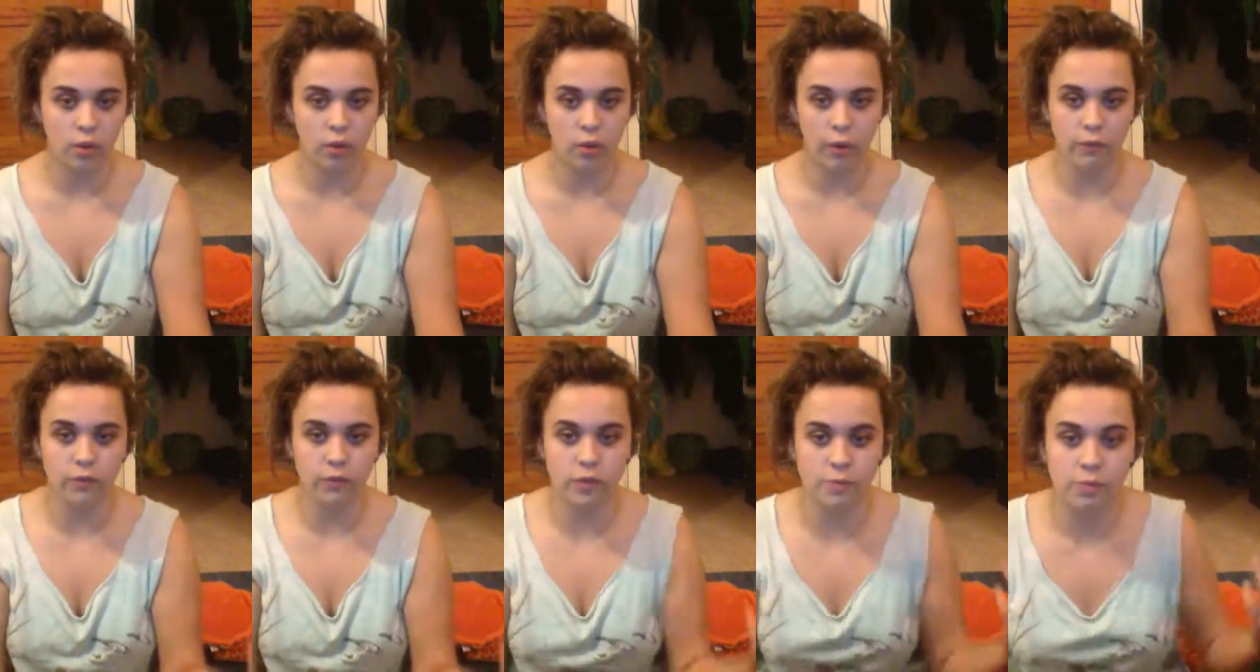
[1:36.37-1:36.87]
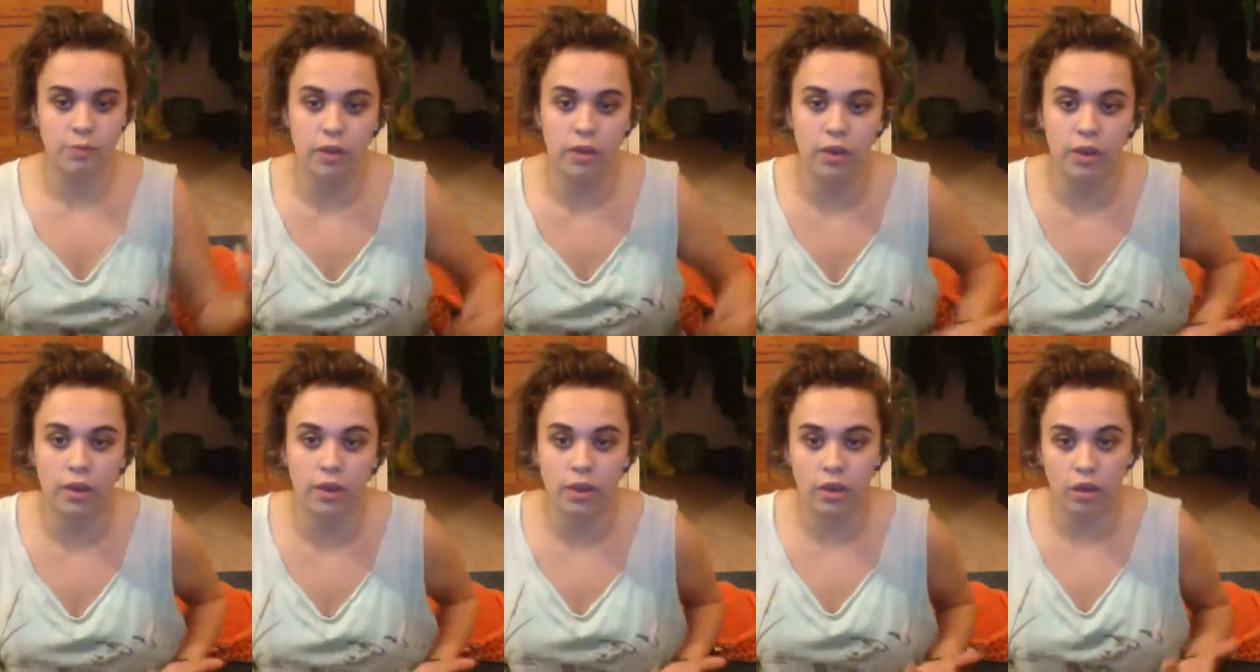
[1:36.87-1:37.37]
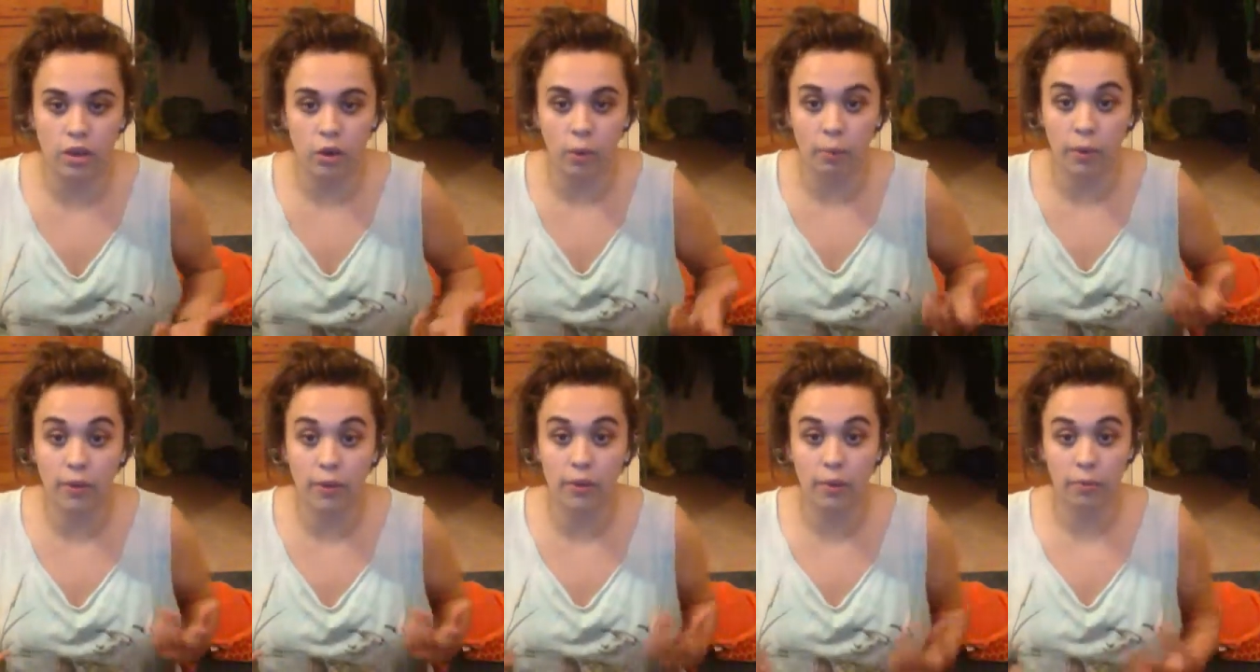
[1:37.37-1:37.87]
I've just been like
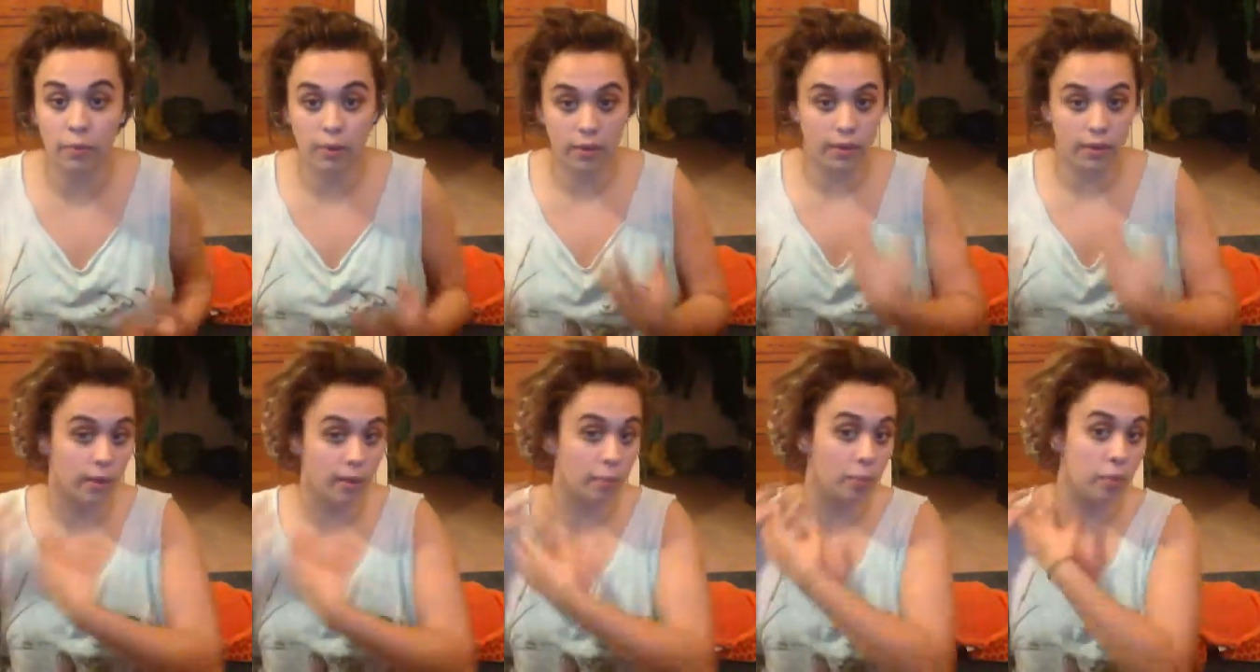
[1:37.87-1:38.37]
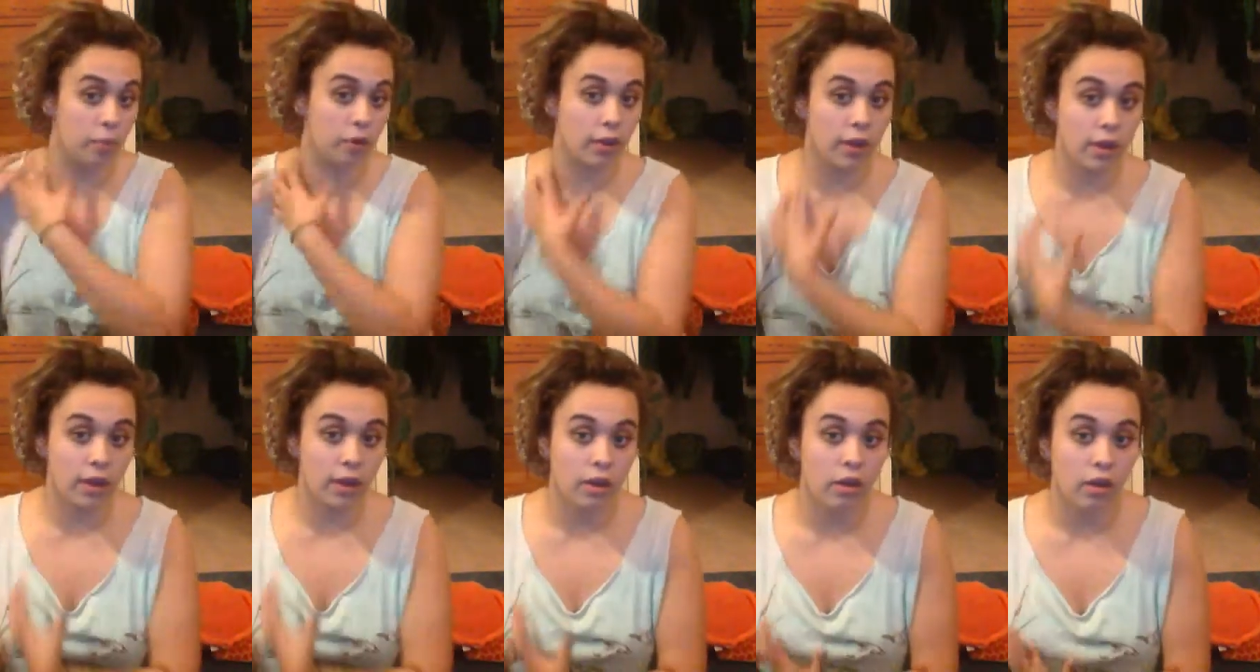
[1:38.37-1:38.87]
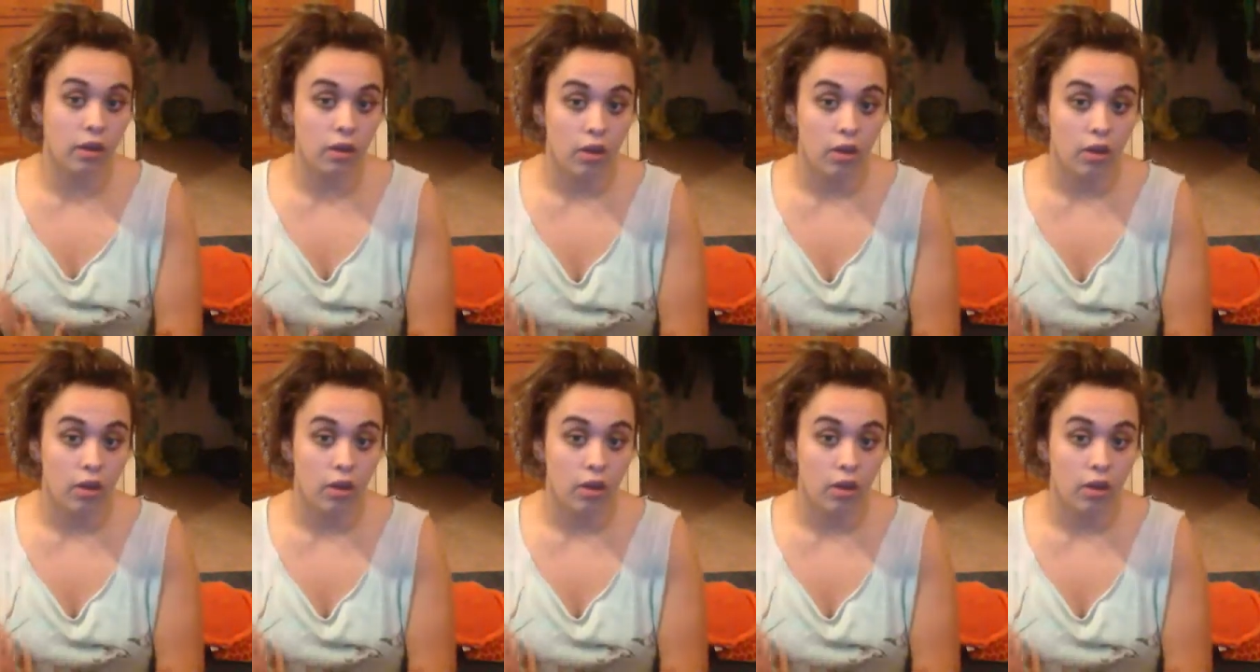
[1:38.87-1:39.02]
putting them in like a braid